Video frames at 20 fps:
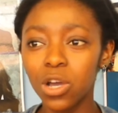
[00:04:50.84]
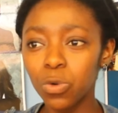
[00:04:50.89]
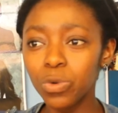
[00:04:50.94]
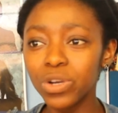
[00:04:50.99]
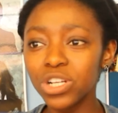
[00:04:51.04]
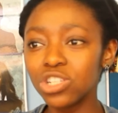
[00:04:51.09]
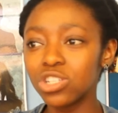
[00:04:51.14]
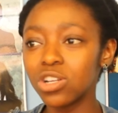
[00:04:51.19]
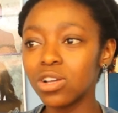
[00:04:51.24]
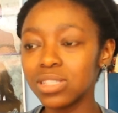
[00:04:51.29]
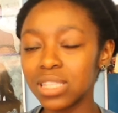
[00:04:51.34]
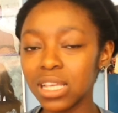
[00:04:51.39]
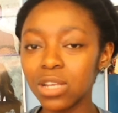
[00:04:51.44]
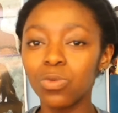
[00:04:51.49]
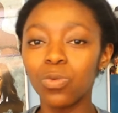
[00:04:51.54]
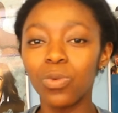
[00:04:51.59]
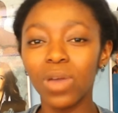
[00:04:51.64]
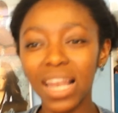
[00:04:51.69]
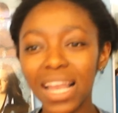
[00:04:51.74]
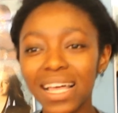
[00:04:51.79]
which showed
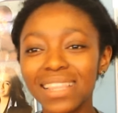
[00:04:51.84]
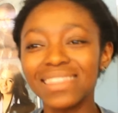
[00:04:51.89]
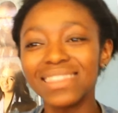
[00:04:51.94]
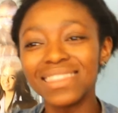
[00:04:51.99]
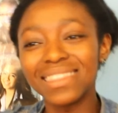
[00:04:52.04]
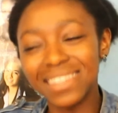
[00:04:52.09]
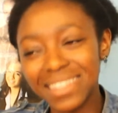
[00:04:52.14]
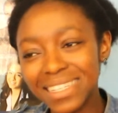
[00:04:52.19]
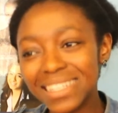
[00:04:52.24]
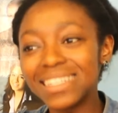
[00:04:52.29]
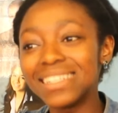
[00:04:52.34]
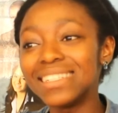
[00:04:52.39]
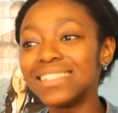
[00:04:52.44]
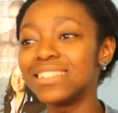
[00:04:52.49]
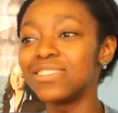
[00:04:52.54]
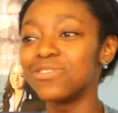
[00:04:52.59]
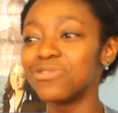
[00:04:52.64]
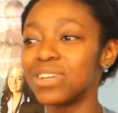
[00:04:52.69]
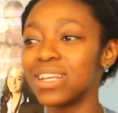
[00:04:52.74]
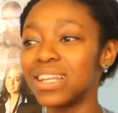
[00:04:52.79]
that WELA did
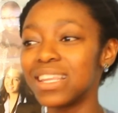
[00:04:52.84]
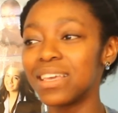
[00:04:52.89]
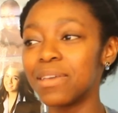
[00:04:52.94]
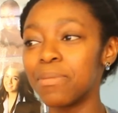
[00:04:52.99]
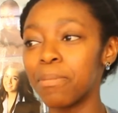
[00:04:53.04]
really